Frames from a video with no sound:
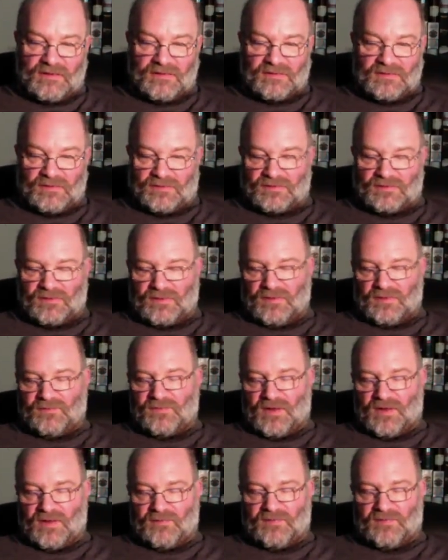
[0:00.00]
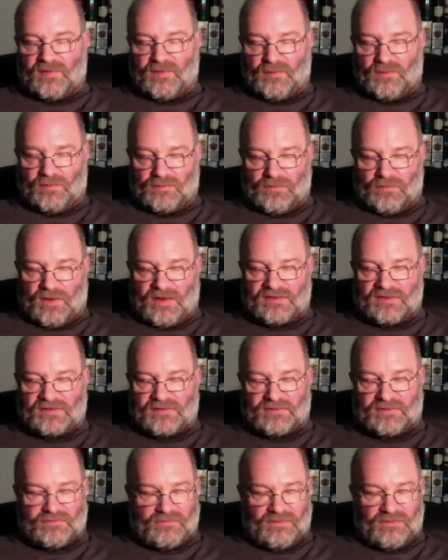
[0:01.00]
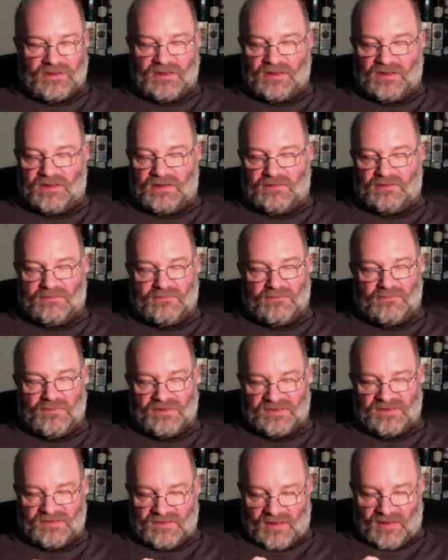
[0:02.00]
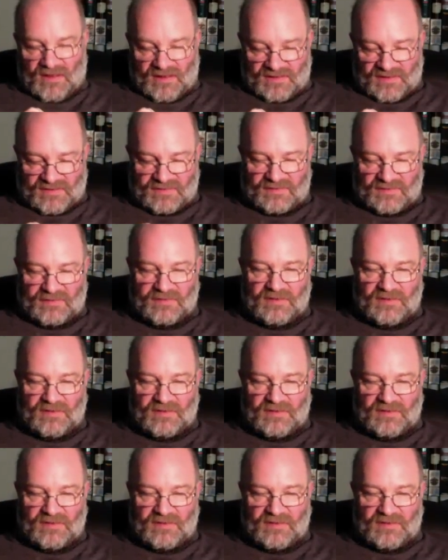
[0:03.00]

the 35-year-old Wisers really was nice.